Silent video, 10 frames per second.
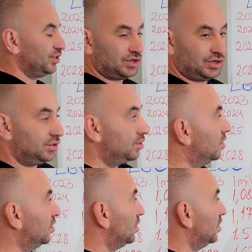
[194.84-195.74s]
return.
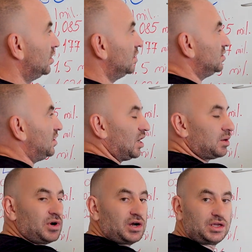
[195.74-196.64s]

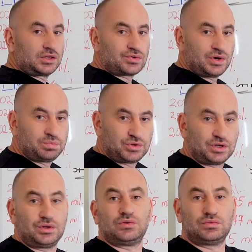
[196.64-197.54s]
Stock market,
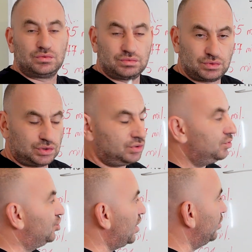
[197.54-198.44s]
crypto,
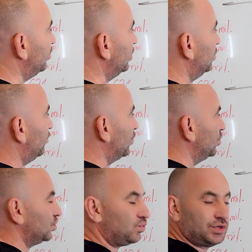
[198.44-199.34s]
January
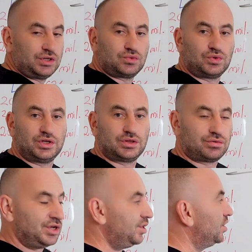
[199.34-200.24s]
1st,
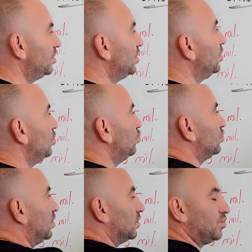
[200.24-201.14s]
2023, you
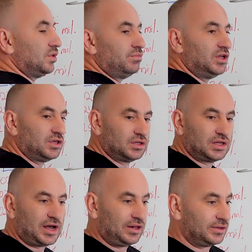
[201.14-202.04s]
start with $1 million.
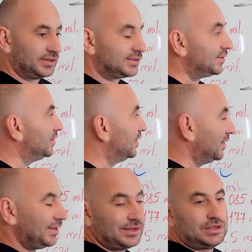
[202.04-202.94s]

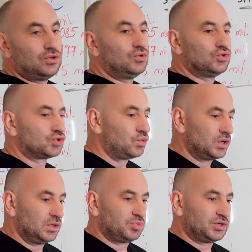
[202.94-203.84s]
You lose
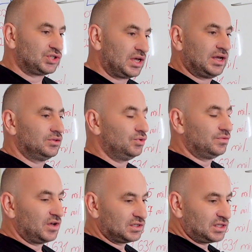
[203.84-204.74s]
20%, you
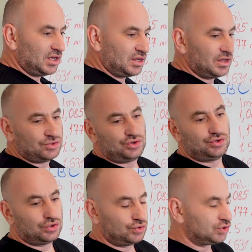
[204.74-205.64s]
invest 800,
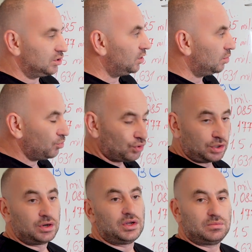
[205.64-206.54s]
you lose a little
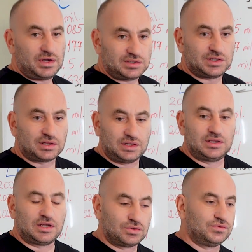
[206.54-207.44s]
more. Basically, at
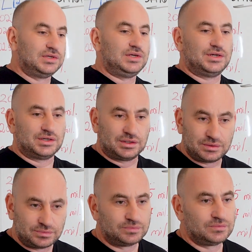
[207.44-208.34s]
the end of the
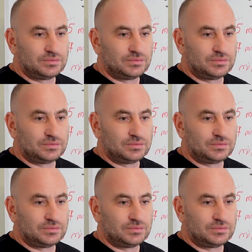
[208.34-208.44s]
year,